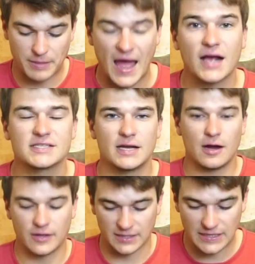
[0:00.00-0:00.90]
packs it
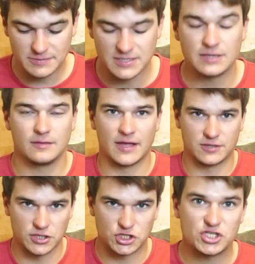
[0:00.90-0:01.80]
out, it keeps it
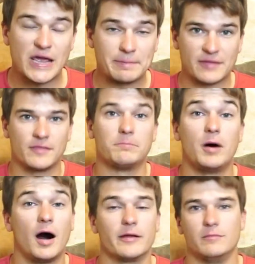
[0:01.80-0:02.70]
the shape at the
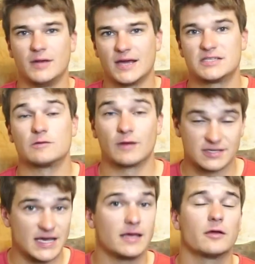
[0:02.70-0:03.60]
bottom nice and
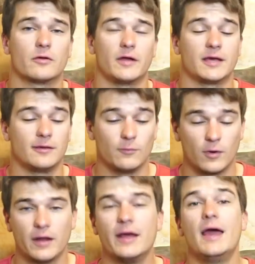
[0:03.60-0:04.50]
rectangular like you
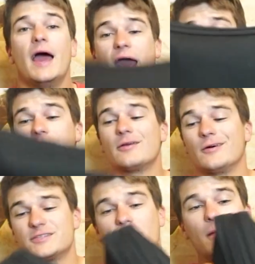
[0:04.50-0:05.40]
want. And
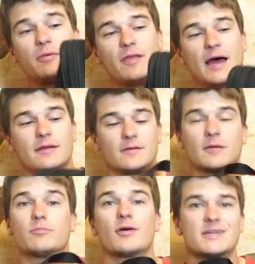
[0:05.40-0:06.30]
on top of that,
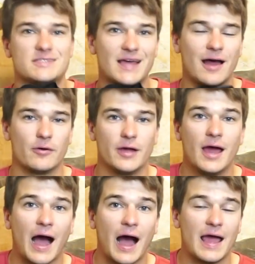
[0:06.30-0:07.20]
compressed down,
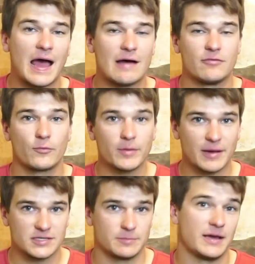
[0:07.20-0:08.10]
I have 3
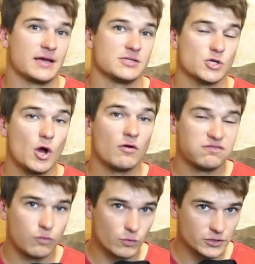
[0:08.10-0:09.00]
pairs of pants,
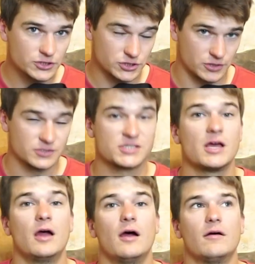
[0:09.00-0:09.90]
4
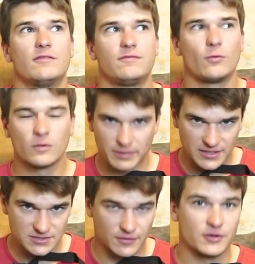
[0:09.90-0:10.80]
shirts, 4
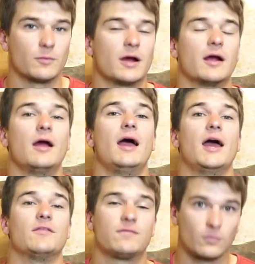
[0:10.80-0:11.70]
pairs of underwear,
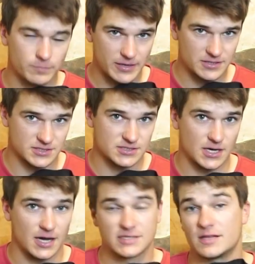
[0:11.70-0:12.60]
and 4 pairs of
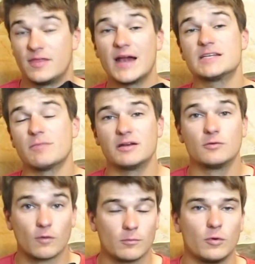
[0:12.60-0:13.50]
socks. That is my
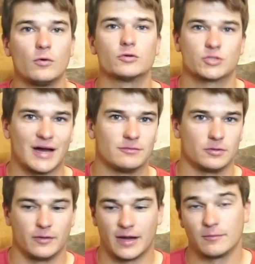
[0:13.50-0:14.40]
normal travel
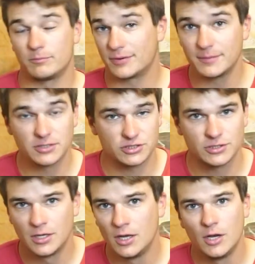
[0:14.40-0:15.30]
loadout. Pretty much
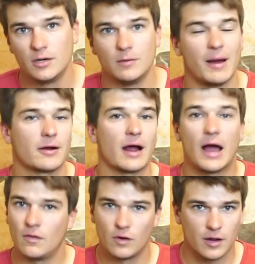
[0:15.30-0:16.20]
no matter
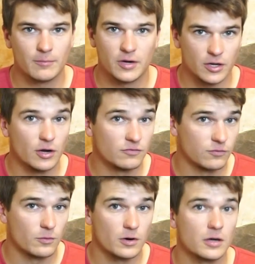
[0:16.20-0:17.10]
how long I'm gonna go
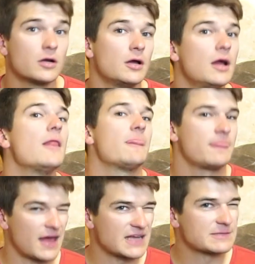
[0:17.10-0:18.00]
for,
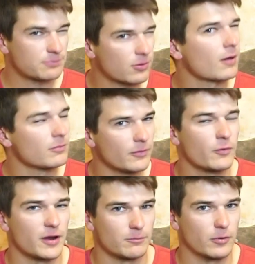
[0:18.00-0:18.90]
that's probably
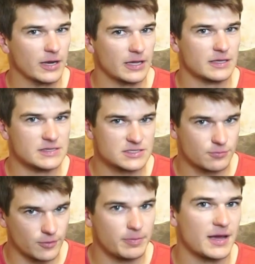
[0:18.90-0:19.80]
what I'm bringing is
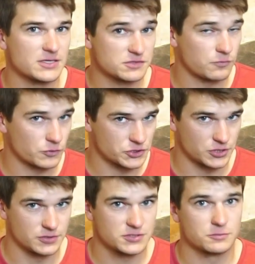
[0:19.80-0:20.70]
3 pants, 4
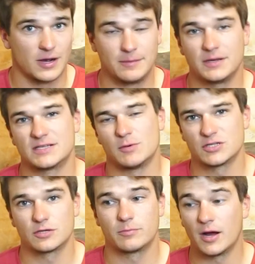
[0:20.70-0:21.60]
shirts, right? Because I'm
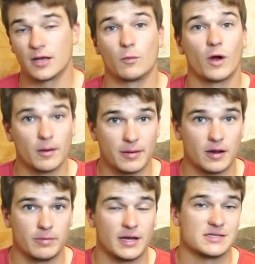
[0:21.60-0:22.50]
also probably gonna wear a pair
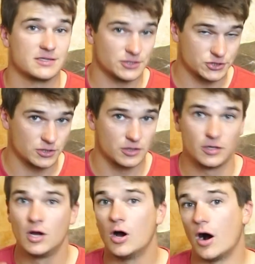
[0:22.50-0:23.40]
of pants and a shirt
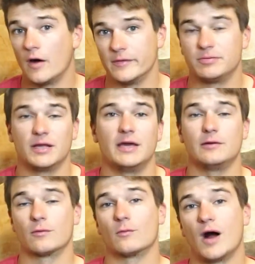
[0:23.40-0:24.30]
on the plane
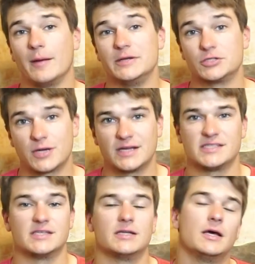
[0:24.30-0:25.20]
or while I'm in
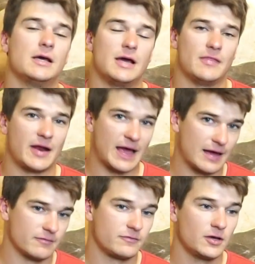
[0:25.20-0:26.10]
transit. And then I
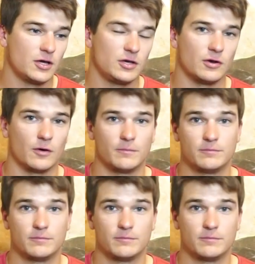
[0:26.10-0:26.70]
have, you know,